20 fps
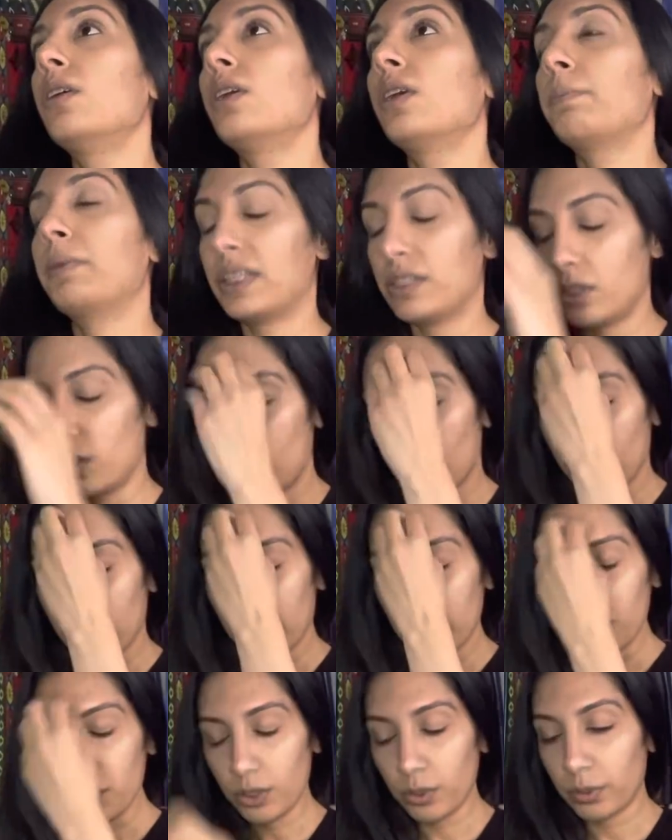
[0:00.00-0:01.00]
because your
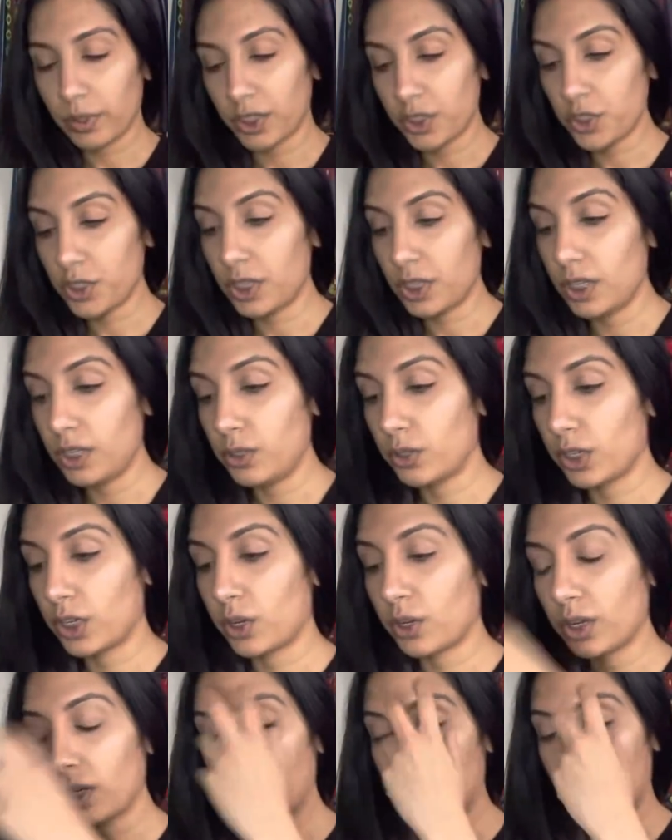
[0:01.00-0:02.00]
intuition or
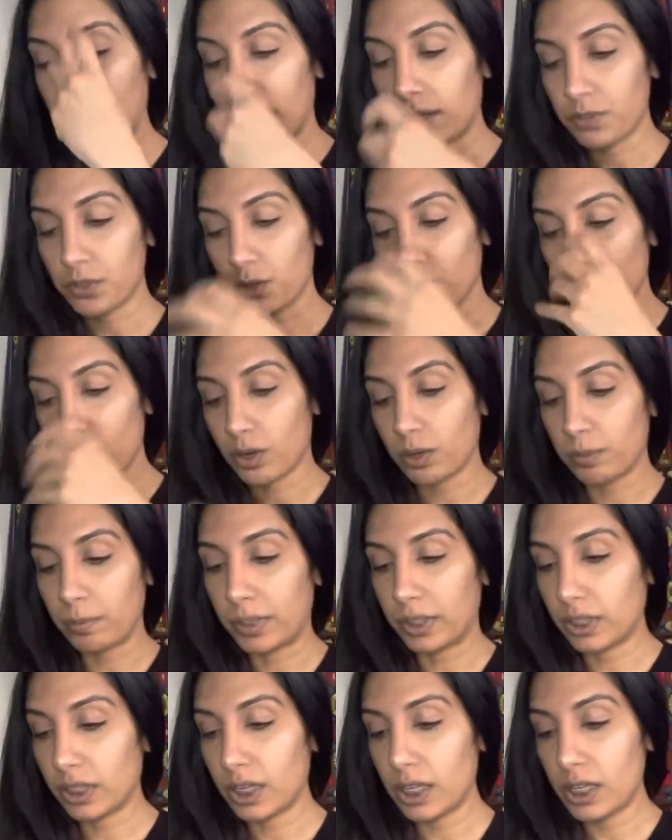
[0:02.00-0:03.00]
your gifts or your
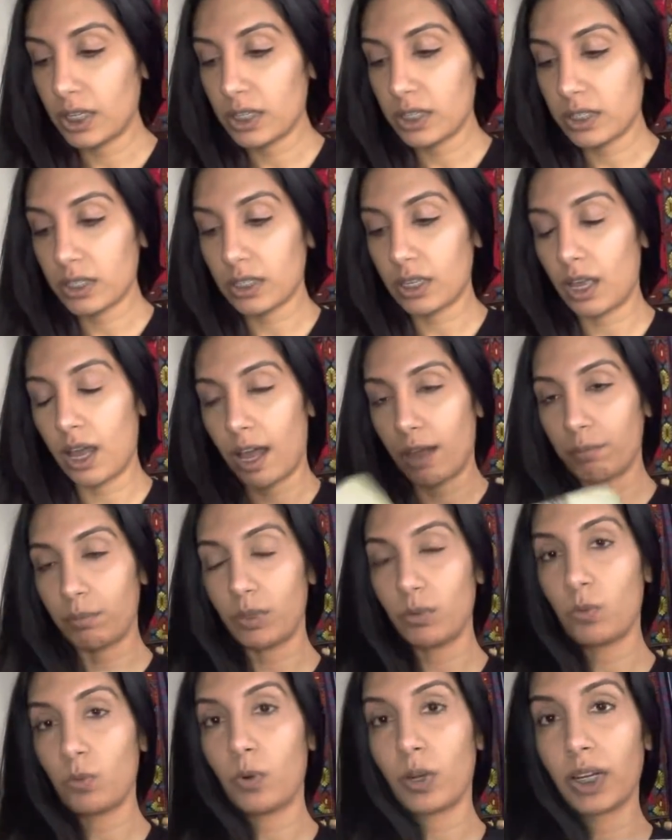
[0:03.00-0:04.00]
abilities have
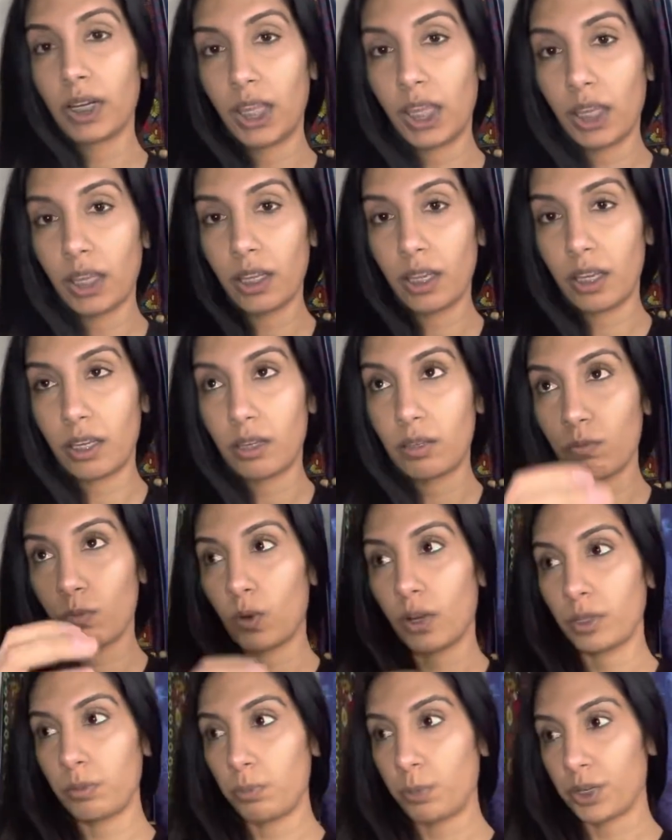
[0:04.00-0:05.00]
been working in
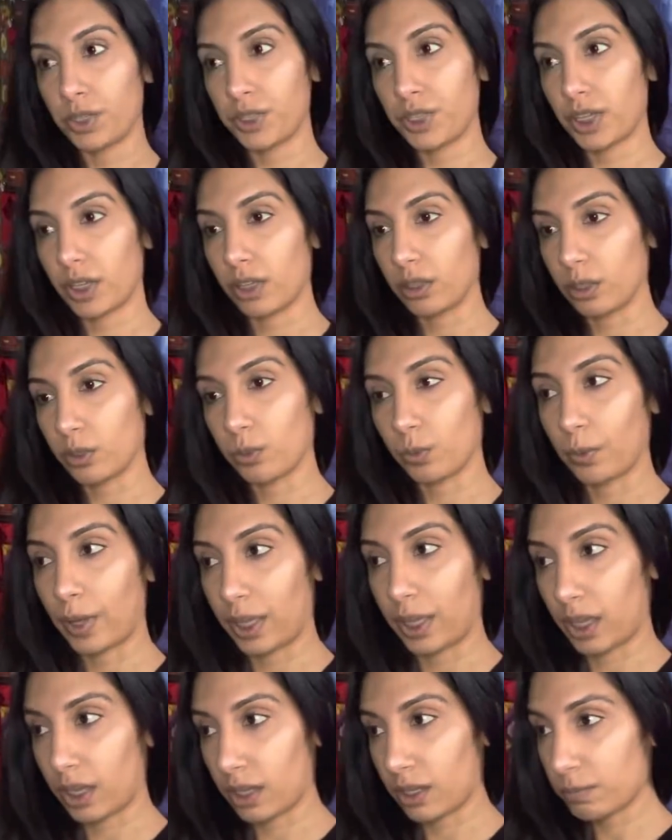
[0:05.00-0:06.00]
one particular
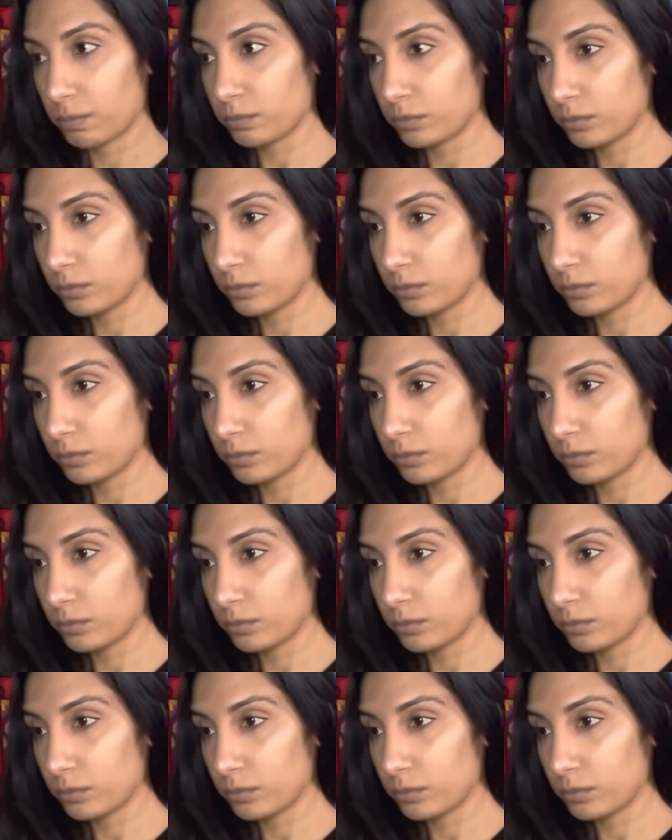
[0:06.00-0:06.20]
way.